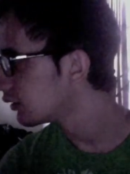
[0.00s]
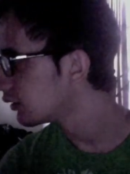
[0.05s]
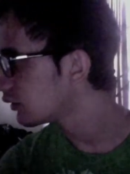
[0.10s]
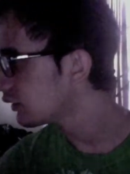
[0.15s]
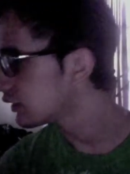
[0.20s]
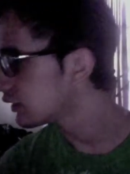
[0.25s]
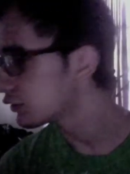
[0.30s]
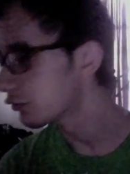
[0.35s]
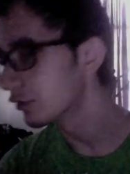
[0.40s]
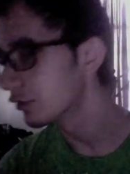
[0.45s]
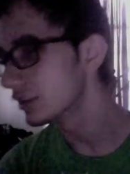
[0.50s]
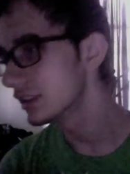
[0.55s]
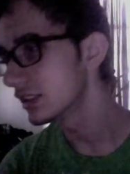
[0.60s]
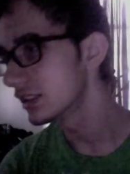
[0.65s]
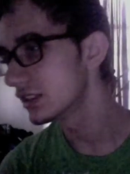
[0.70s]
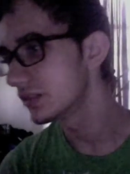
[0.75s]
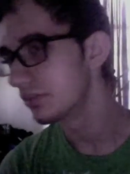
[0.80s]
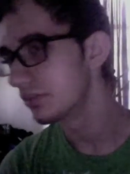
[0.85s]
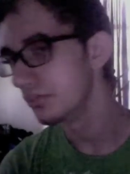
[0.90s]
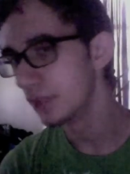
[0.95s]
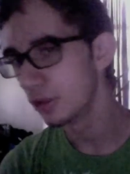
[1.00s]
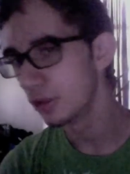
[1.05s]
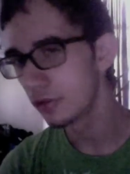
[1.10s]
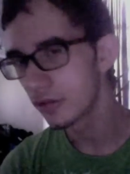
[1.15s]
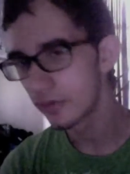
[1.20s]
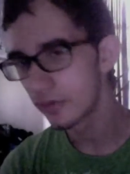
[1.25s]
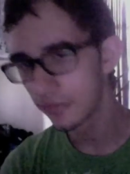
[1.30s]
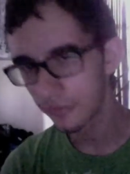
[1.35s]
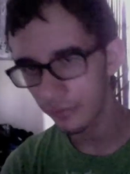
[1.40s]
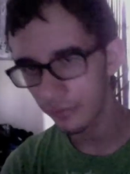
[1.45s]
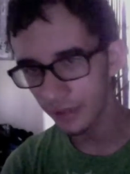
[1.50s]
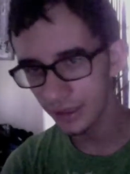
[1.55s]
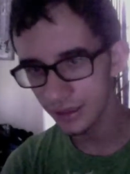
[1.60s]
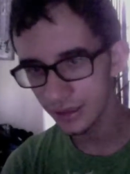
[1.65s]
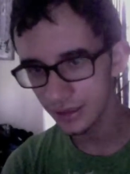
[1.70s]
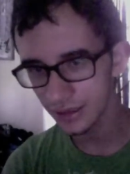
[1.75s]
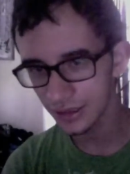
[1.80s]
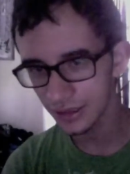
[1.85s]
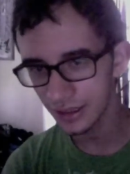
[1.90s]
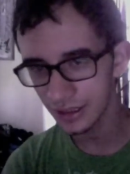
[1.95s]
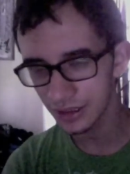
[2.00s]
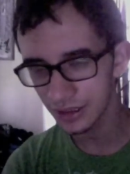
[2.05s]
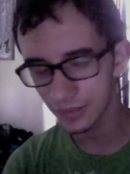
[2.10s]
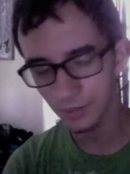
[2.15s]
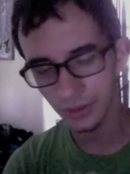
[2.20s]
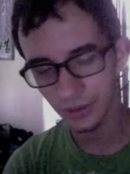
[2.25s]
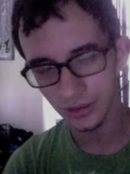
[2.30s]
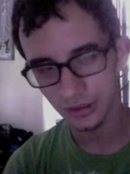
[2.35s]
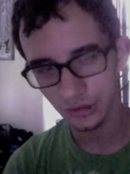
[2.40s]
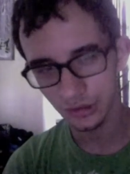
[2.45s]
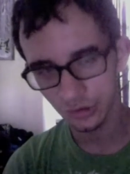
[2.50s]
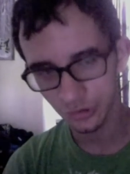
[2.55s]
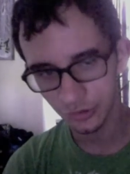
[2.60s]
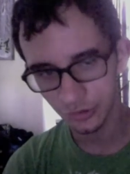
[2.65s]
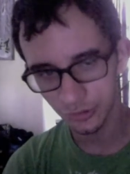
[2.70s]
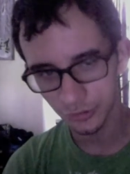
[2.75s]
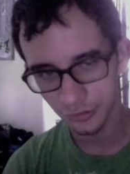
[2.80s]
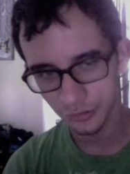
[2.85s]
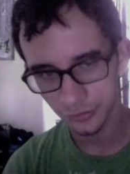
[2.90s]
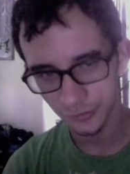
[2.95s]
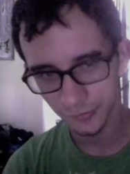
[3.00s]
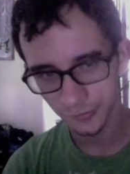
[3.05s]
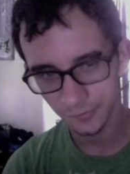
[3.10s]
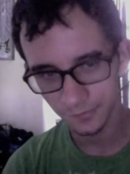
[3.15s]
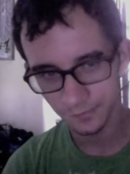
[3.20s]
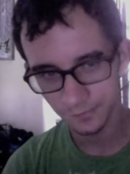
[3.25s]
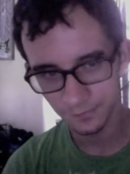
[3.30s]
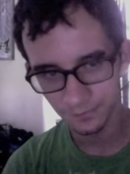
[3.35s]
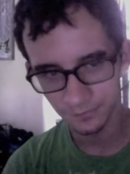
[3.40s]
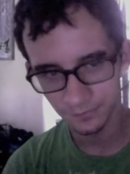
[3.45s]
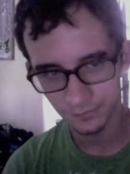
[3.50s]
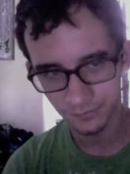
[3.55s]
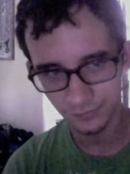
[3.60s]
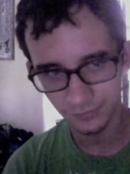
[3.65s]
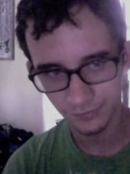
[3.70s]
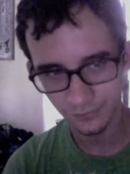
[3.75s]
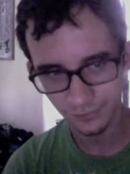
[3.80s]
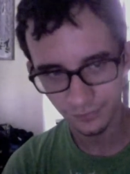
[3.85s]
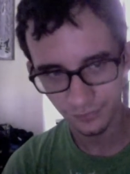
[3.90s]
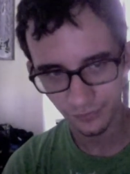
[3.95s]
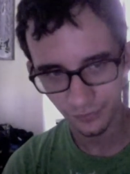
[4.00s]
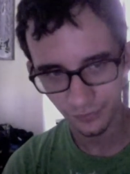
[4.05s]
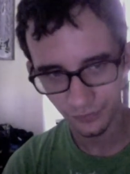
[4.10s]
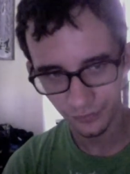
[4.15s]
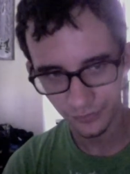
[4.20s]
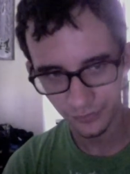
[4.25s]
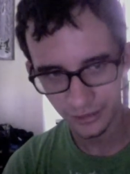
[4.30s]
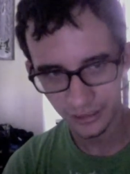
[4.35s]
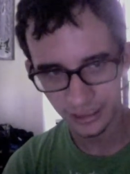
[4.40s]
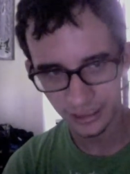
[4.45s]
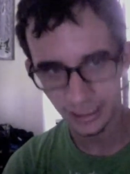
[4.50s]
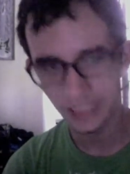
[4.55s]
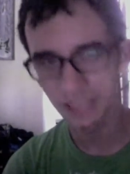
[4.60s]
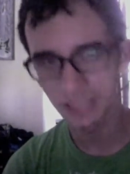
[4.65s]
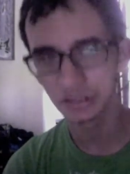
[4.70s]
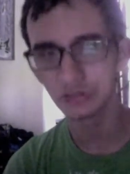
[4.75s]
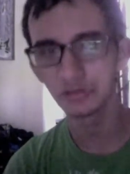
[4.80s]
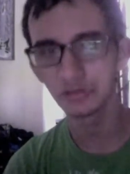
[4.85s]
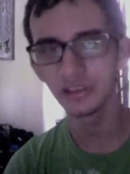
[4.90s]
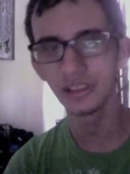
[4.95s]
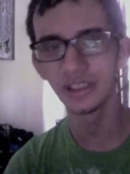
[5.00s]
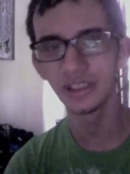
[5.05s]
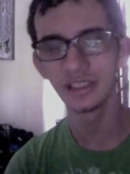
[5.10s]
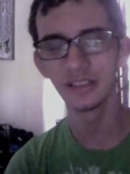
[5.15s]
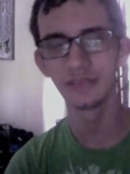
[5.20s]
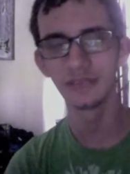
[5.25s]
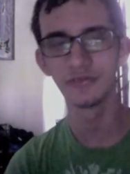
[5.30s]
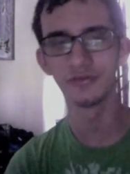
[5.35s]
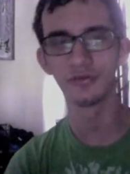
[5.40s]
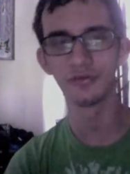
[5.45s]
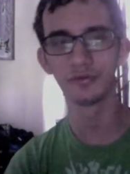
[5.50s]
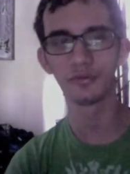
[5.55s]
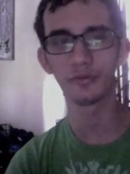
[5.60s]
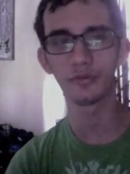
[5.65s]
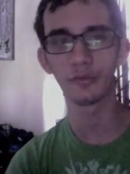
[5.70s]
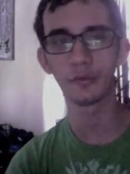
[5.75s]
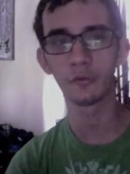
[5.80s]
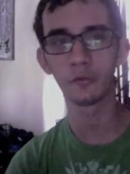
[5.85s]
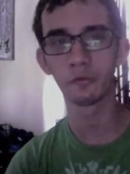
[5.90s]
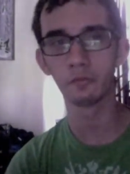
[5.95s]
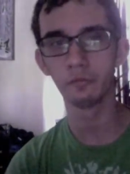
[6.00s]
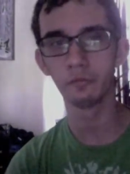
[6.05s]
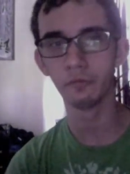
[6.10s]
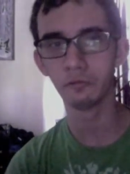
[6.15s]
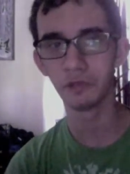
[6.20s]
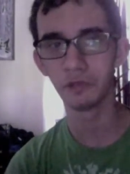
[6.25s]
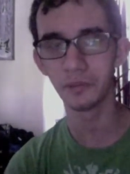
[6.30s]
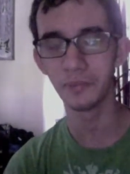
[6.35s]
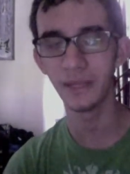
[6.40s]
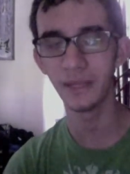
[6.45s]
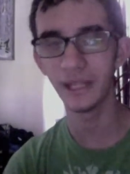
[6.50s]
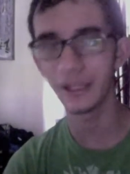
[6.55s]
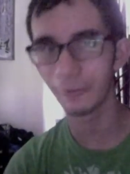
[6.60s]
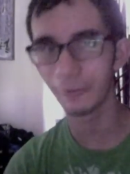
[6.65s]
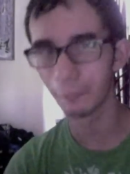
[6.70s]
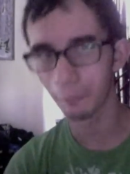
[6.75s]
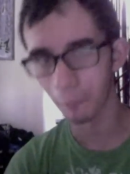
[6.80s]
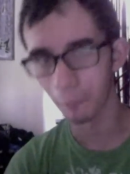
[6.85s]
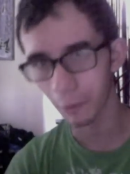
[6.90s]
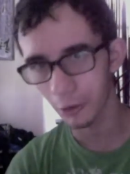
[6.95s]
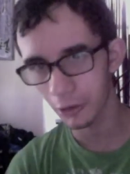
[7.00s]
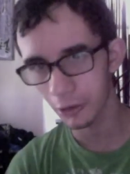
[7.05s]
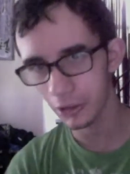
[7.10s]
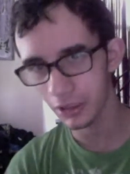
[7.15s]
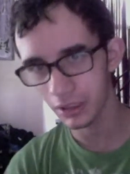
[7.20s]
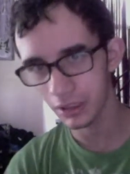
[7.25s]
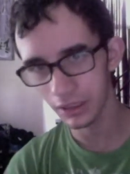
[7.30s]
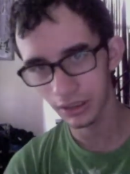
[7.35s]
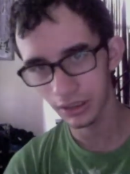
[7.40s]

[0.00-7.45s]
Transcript: It's one thing to milk a franchise, but to castrate it of what made it work